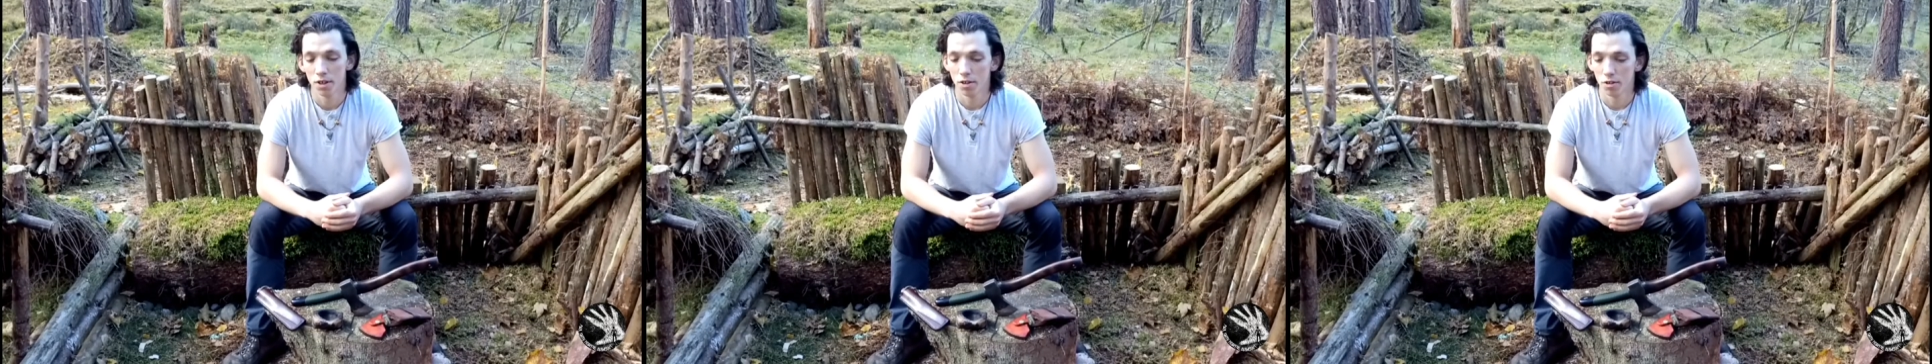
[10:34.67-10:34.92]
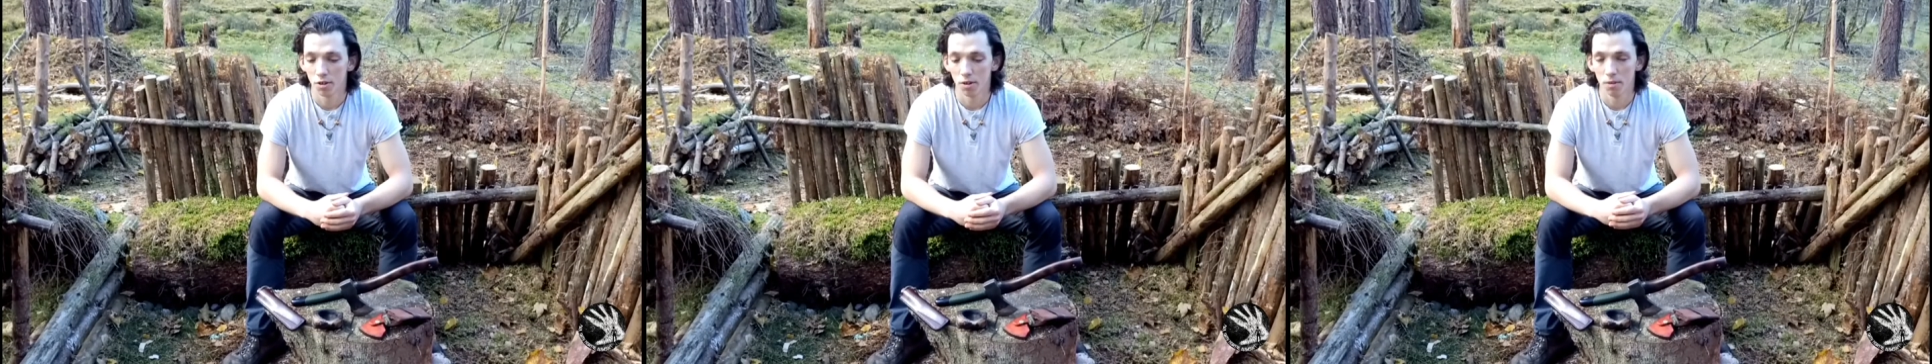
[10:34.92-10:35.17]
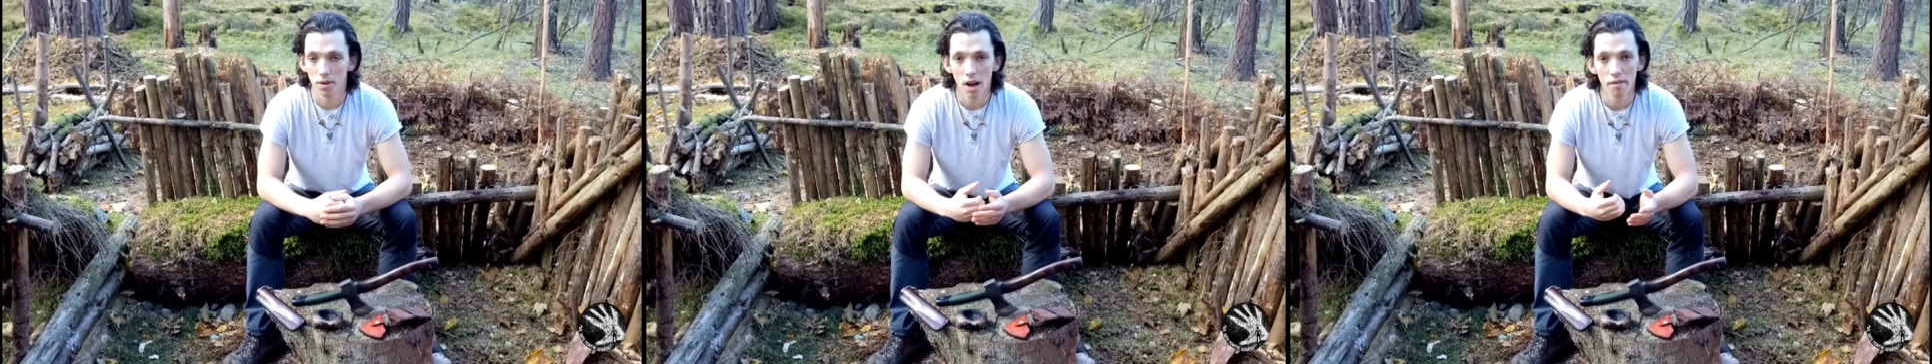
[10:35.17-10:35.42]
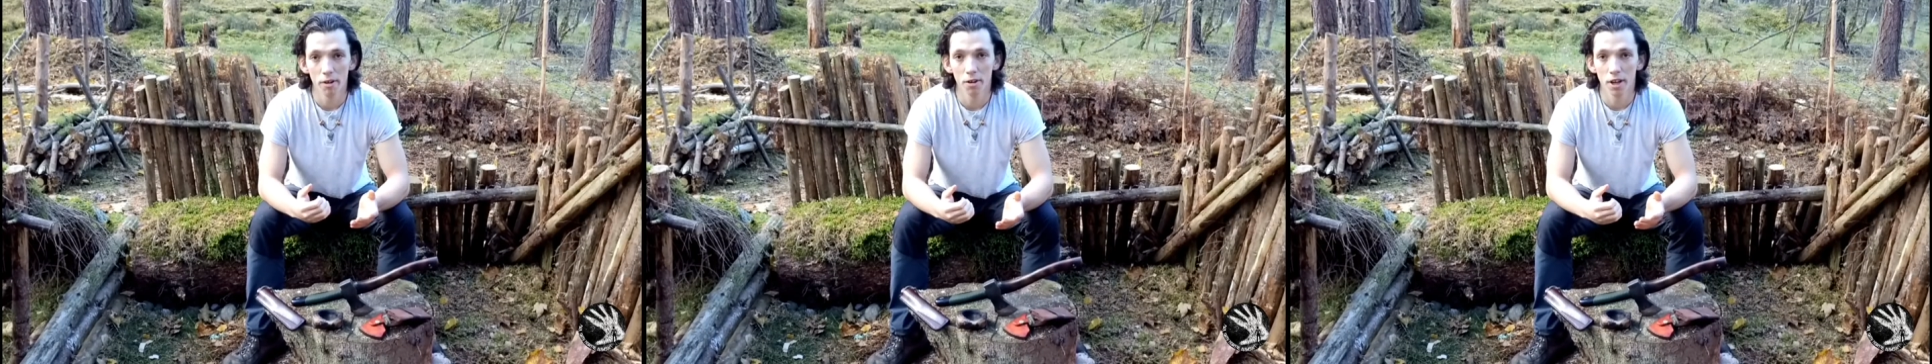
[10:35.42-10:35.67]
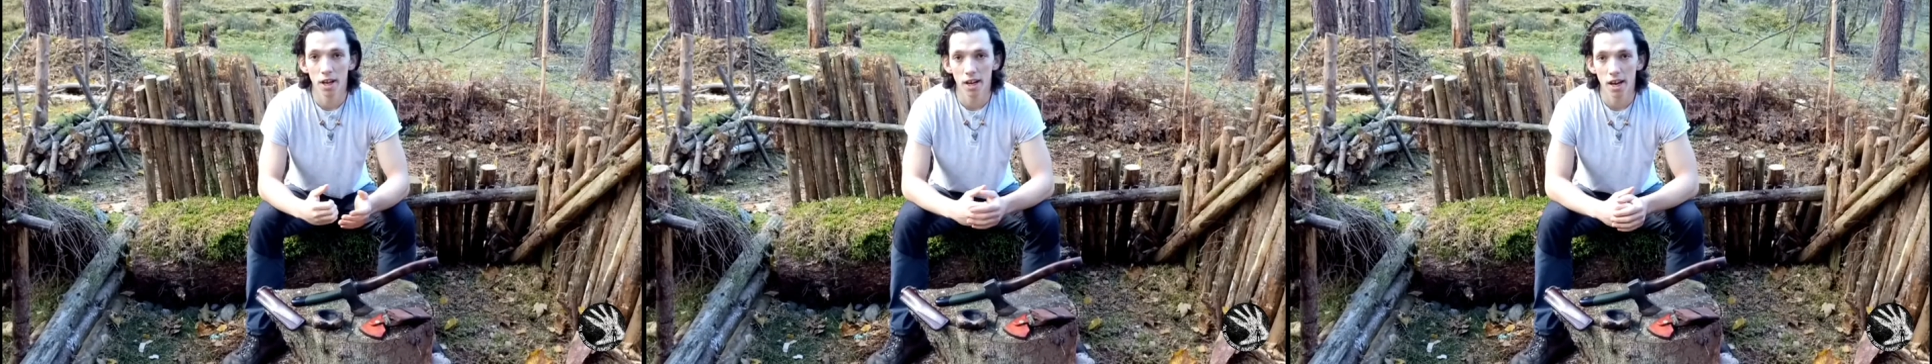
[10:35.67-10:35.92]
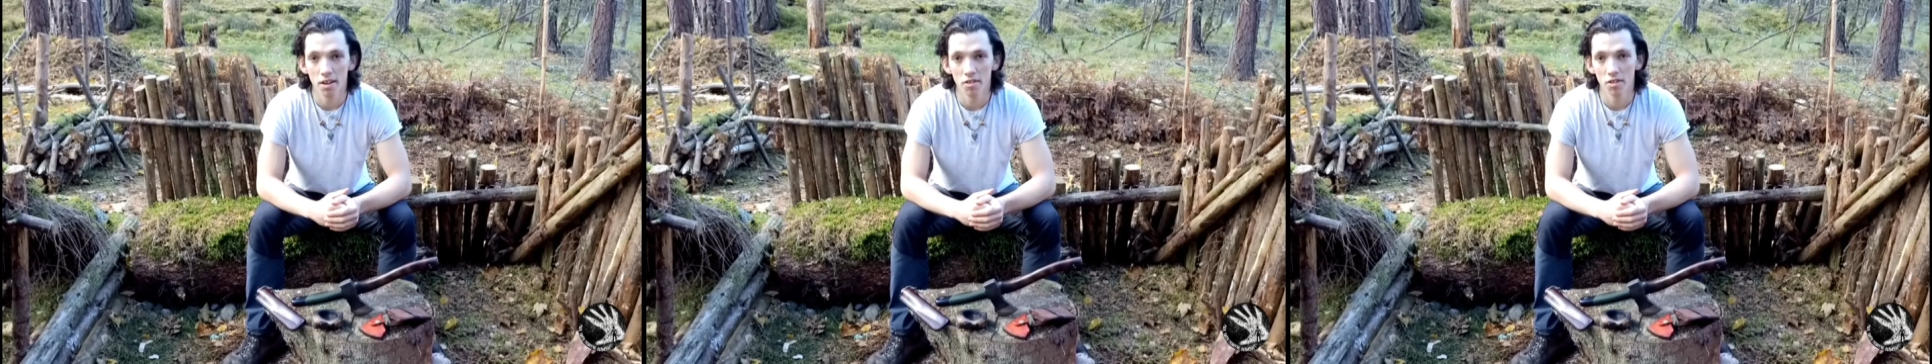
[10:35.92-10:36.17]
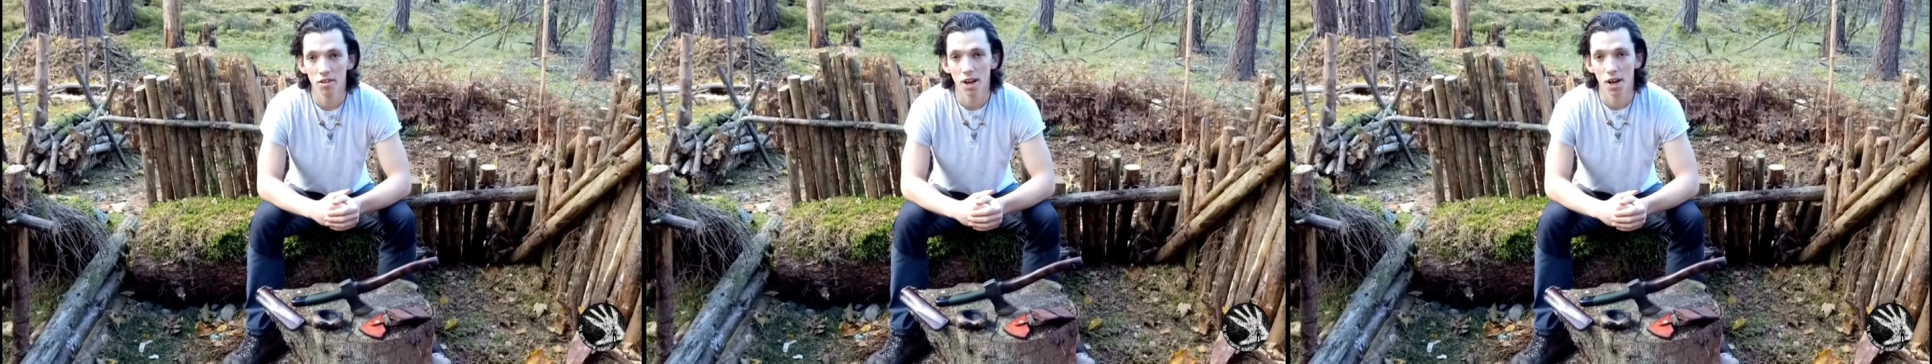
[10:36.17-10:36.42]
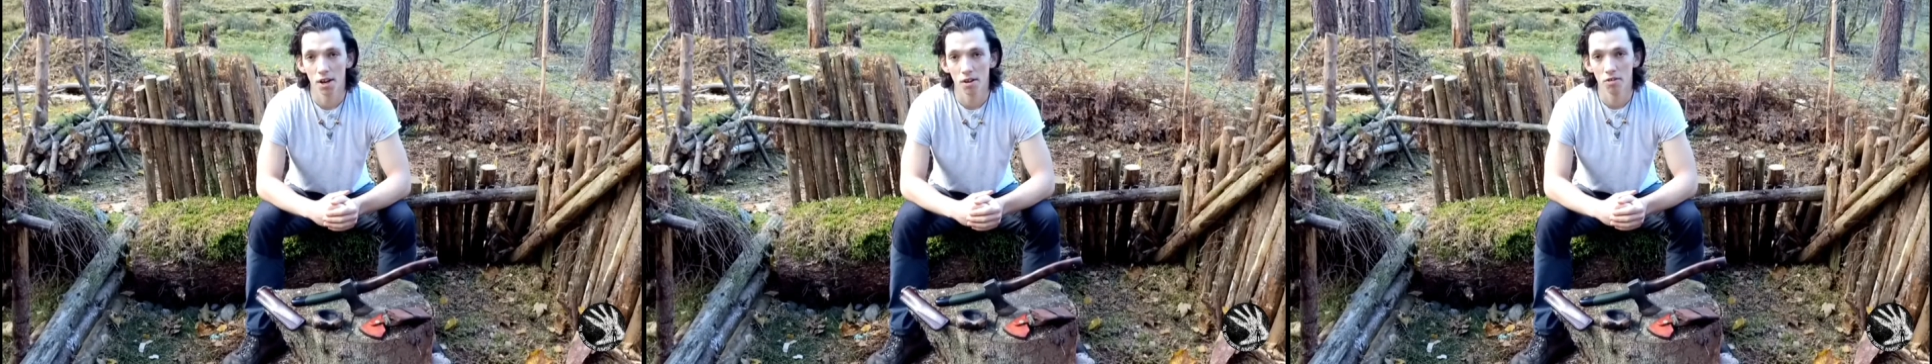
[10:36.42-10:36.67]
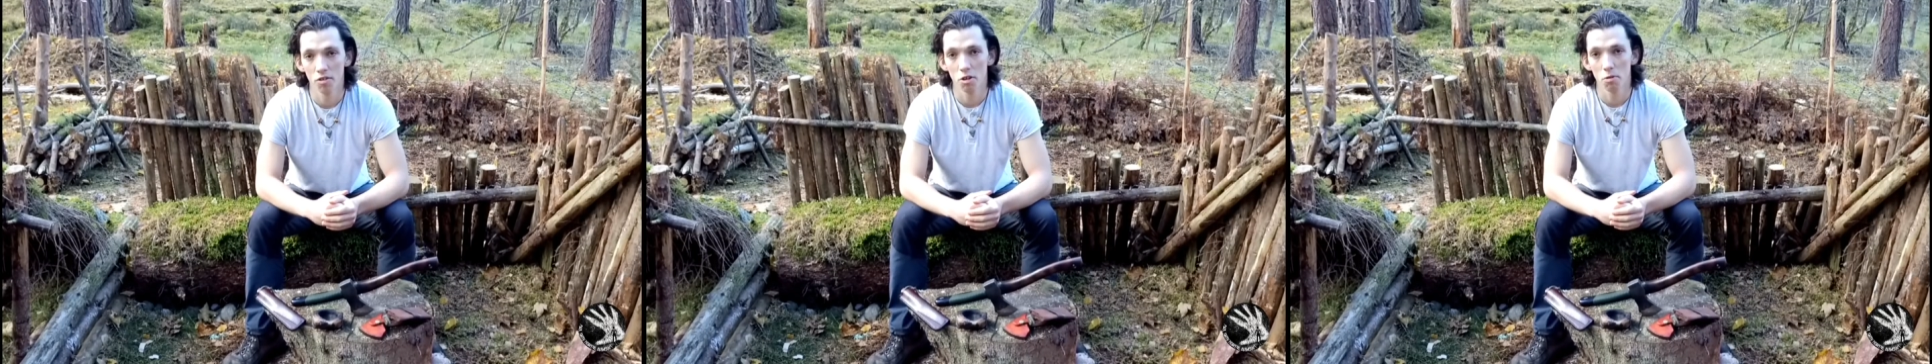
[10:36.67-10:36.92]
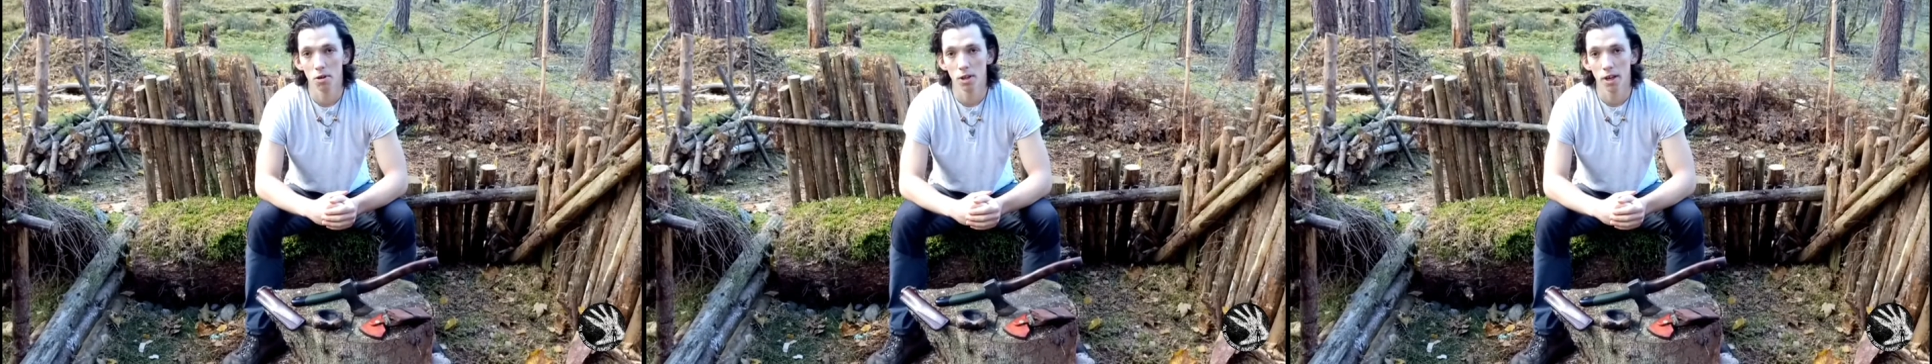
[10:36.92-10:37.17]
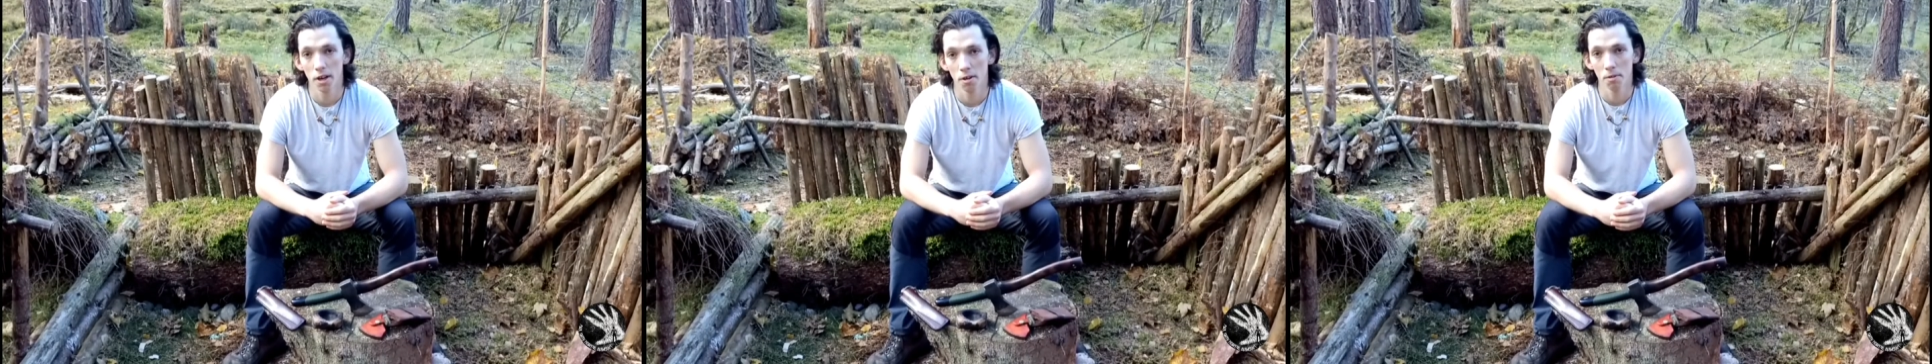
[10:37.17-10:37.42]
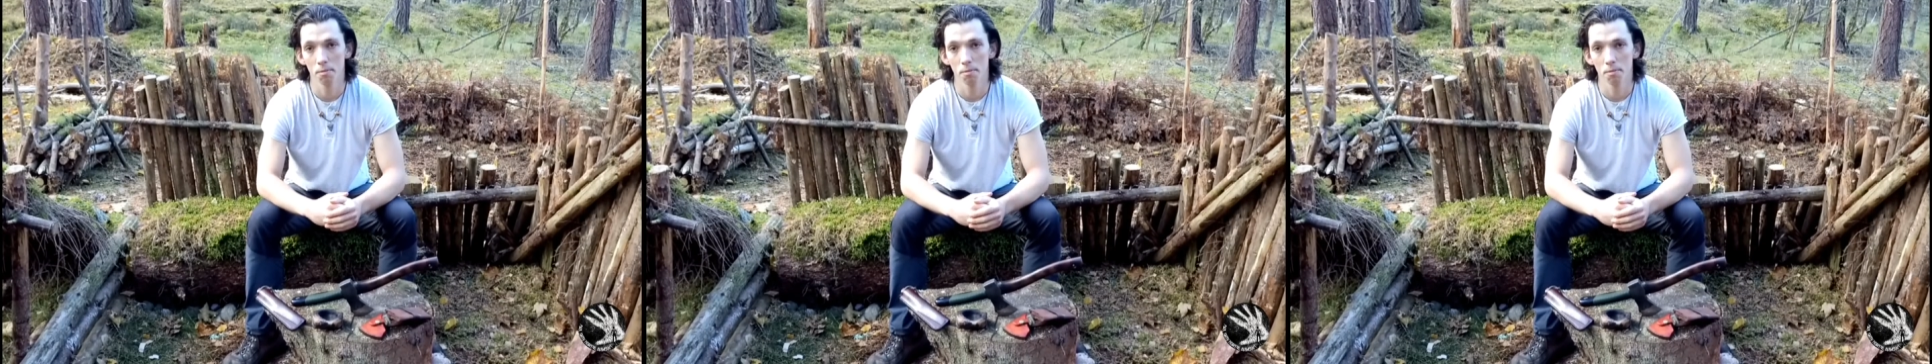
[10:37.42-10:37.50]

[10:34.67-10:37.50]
So have a good day guys, and I'll see you all later.